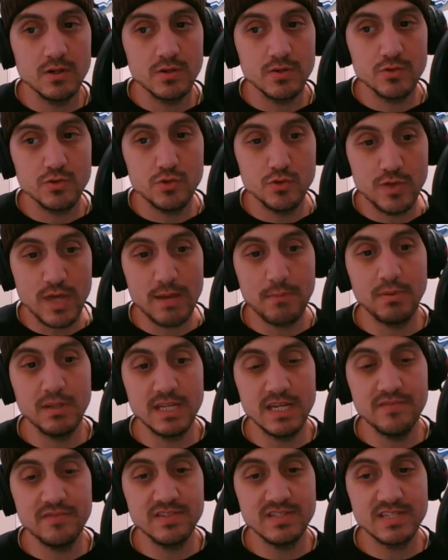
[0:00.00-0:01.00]
Do they
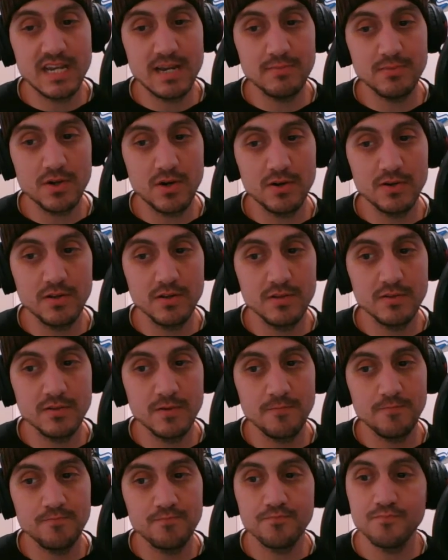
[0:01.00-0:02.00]
believe in Sam Darnold?
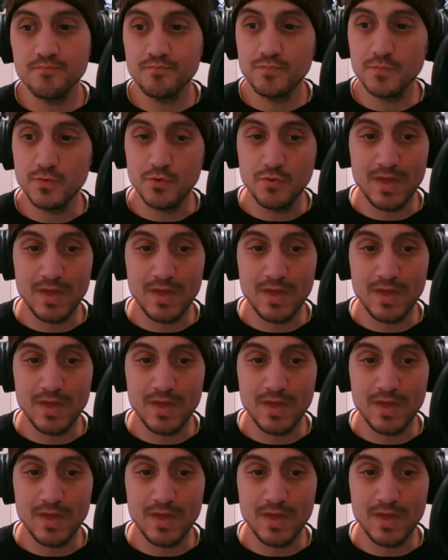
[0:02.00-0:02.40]
Do